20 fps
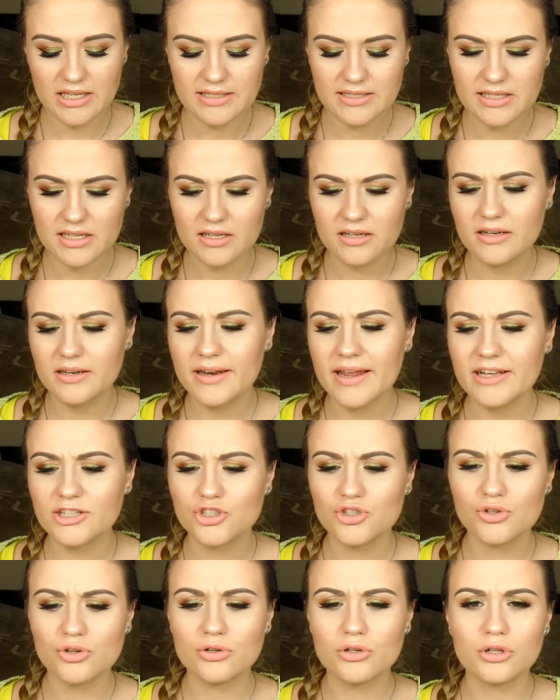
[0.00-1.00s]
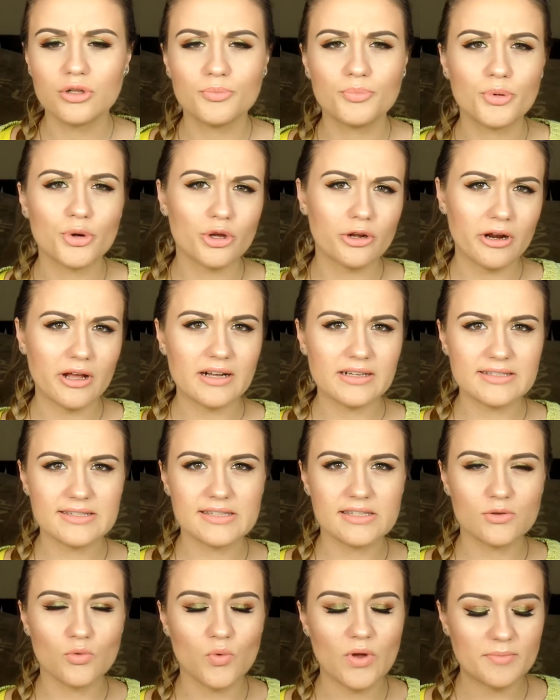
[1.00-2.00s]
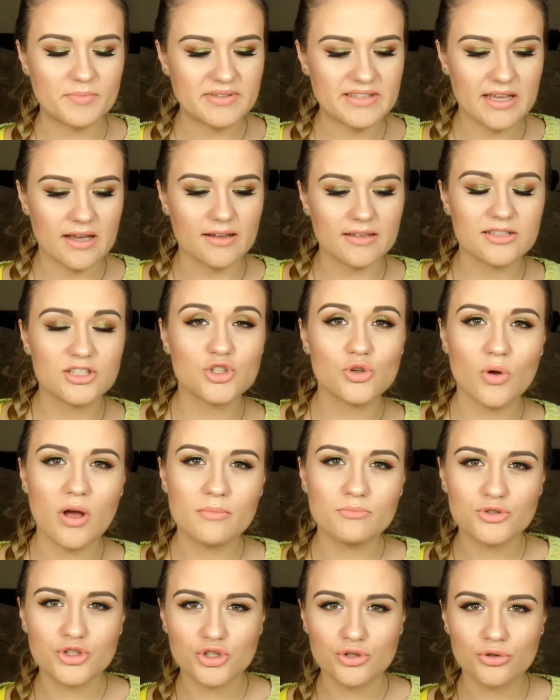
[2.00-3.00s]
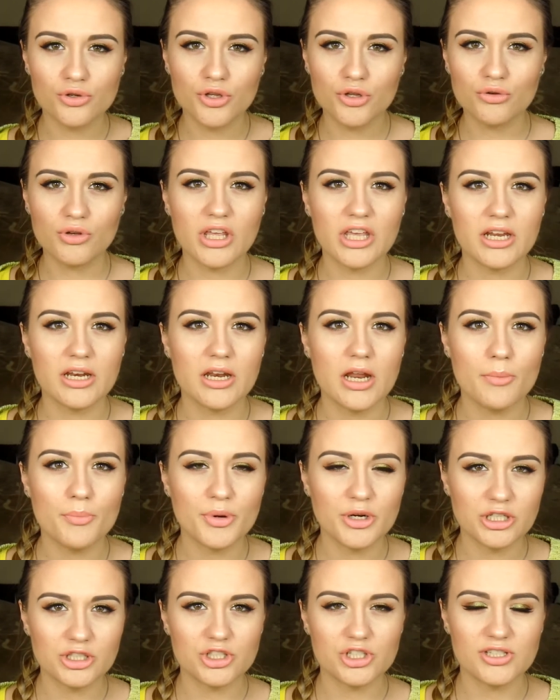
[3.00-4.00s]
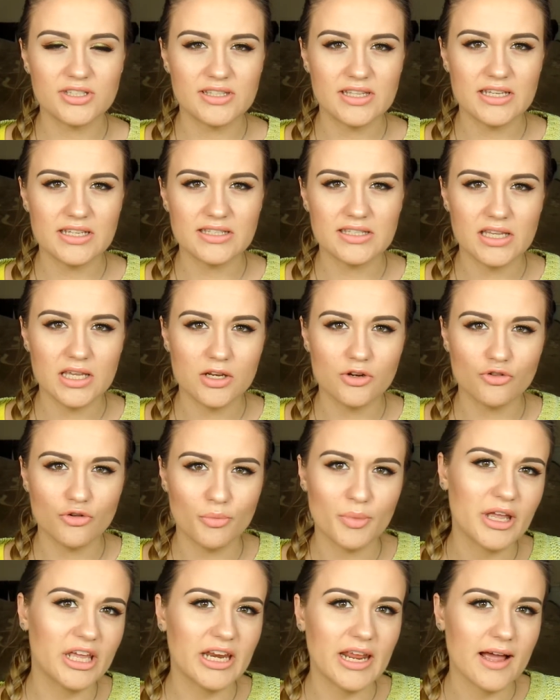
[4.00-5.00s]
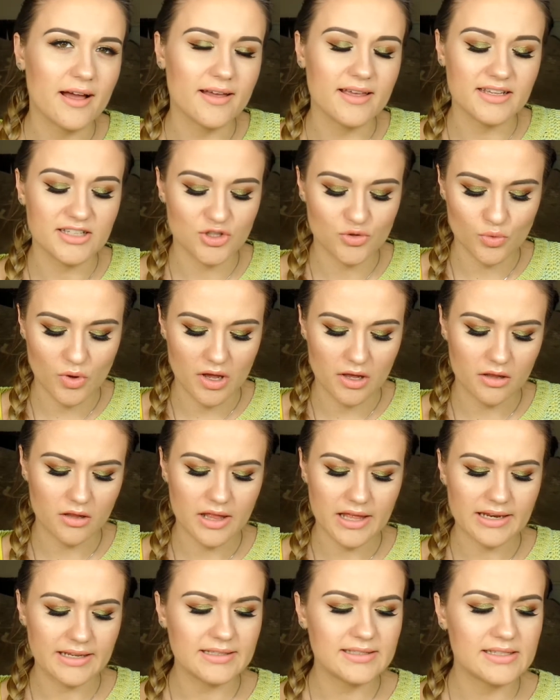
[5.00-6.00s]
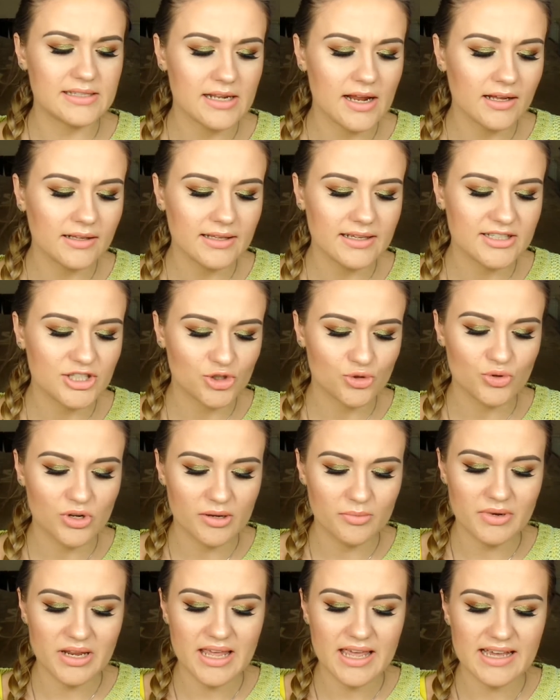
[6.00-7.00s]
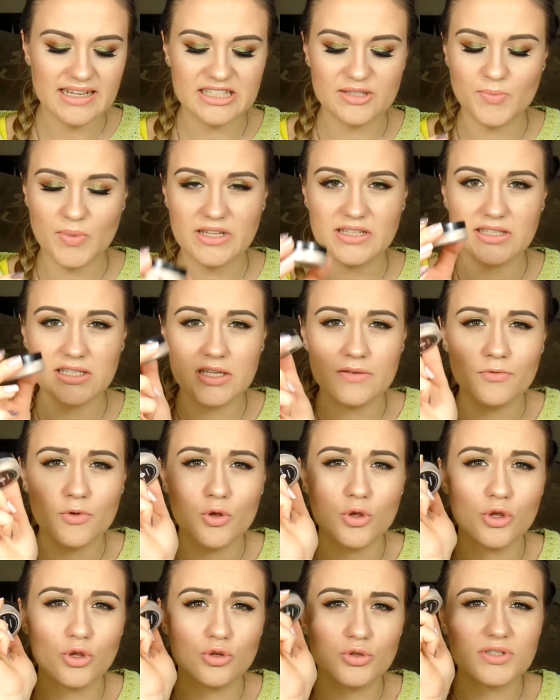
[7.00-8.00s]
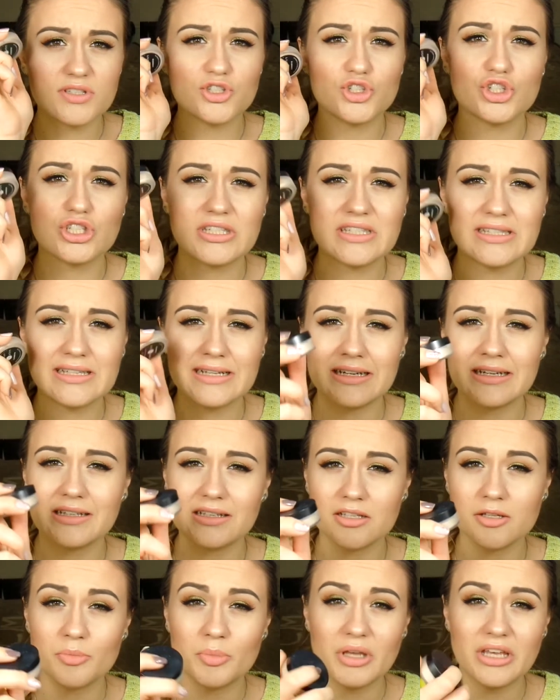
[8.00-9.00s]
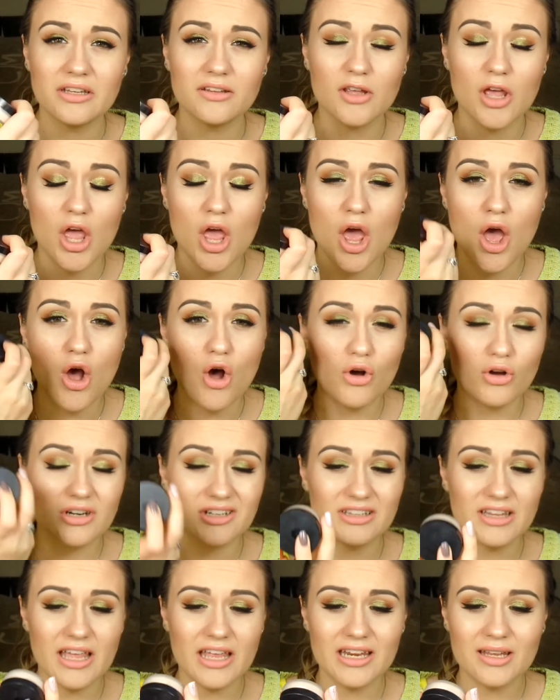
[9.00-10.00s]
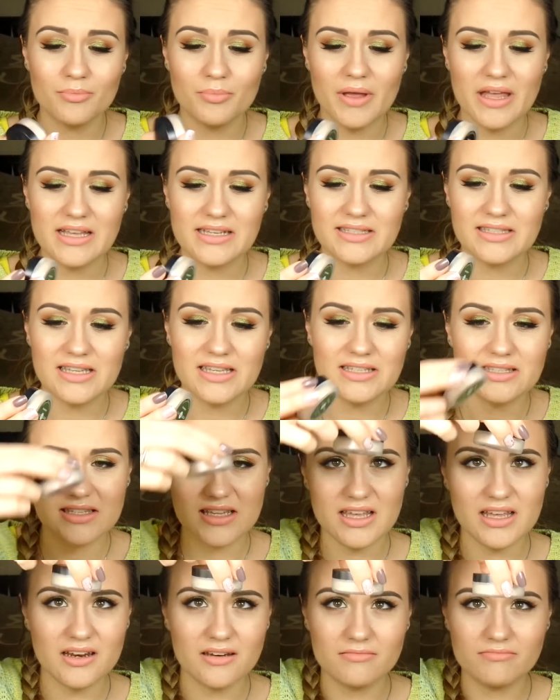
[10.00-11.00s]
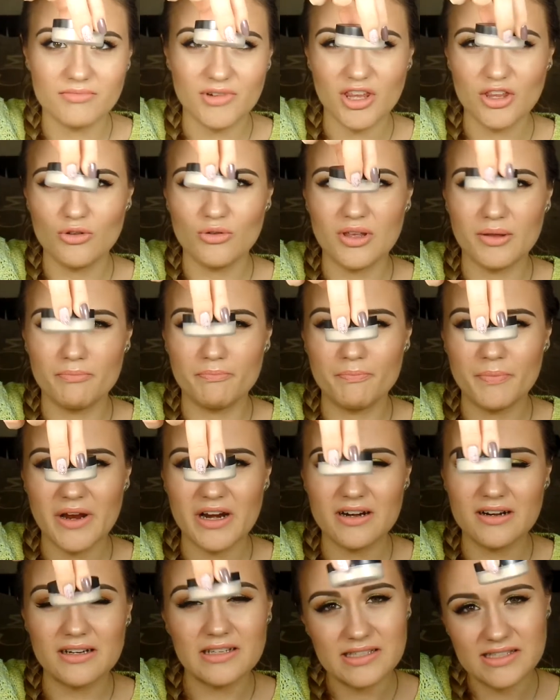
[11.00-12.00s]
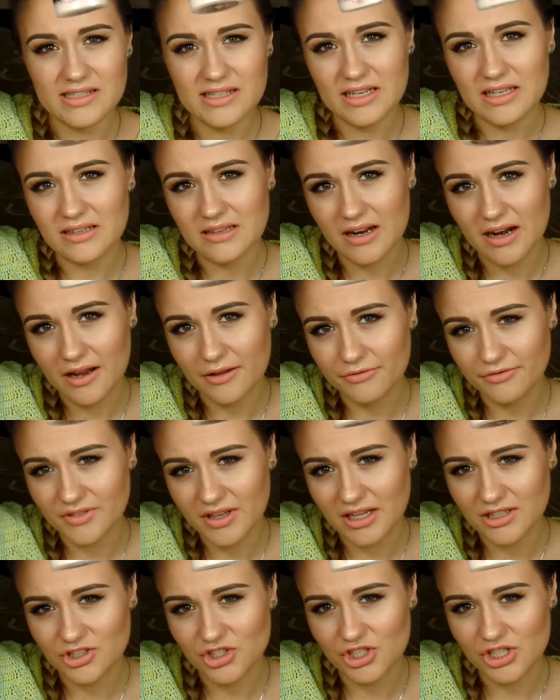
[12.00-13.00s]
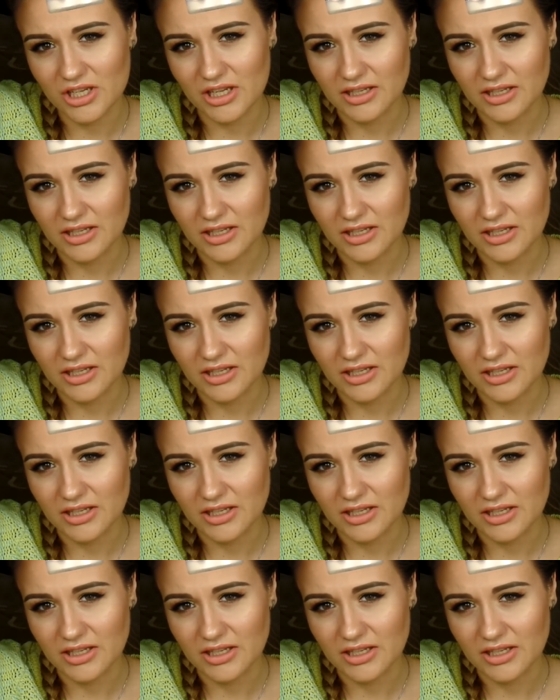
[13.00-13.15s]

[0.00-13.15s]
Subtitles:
It's a natural products website, so I'm sure you can purchase this in Romania as well. And it's not extremely expensive. You use just a little bit on a daily basis and you can barely see that I've touched